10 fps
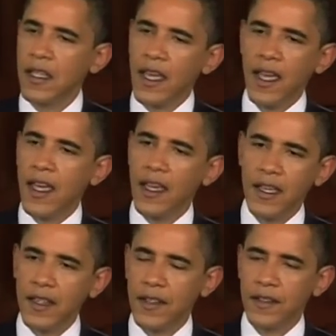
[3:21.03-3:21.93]

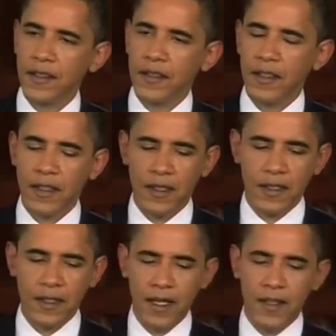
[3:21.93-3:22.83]
a
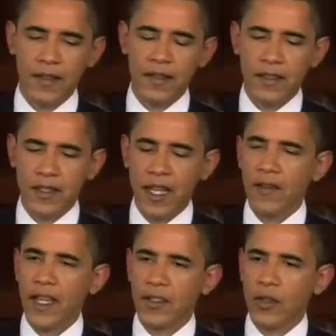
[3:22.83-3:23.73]
set
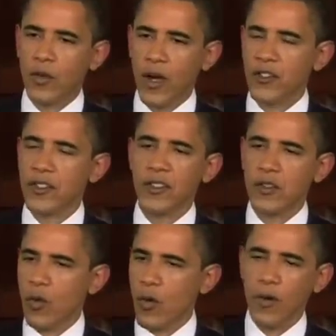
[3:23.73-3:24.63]
of ethical
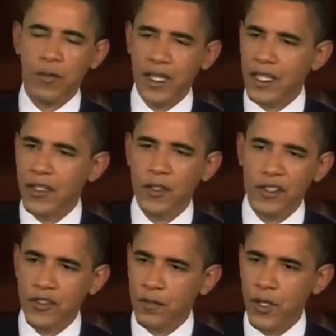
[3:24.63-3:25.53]
questions or political
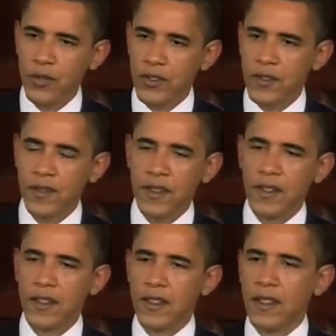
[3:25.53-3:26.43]
disputes,
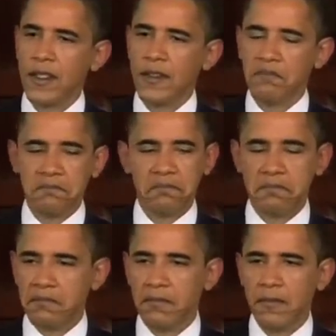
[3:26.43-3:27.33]

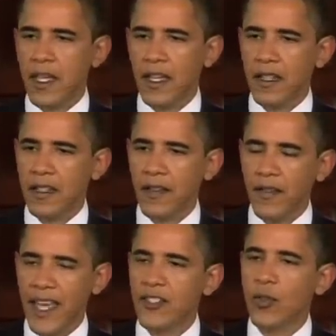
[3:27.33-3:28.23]
then
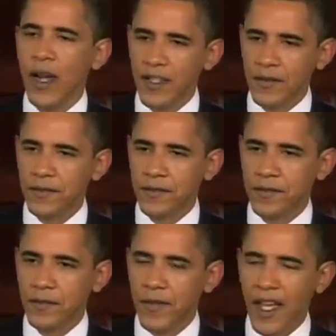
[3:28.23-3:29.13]
that's great.
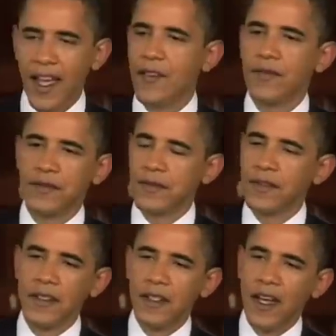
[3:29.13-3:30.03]
I
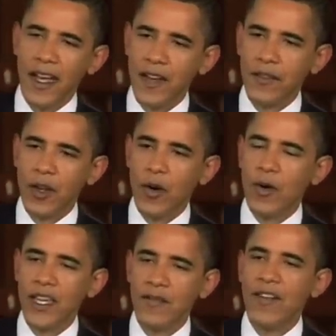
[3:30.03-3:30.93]
have
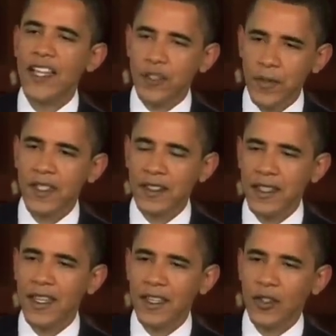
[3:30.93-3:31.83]
no
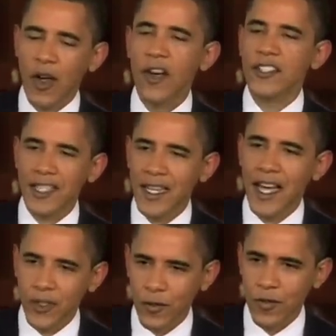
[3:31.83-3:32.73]
investment in causing
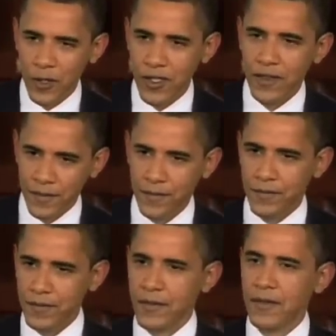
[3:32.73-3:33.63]
controversy.
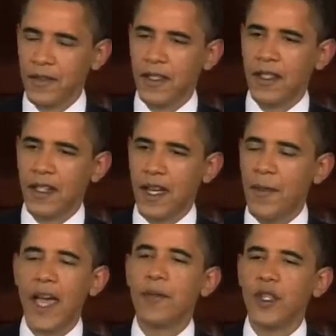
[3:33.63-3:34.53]

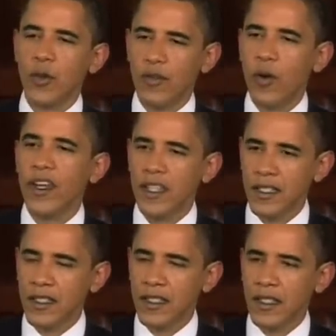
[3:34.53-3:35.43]
I'm happy to avoid it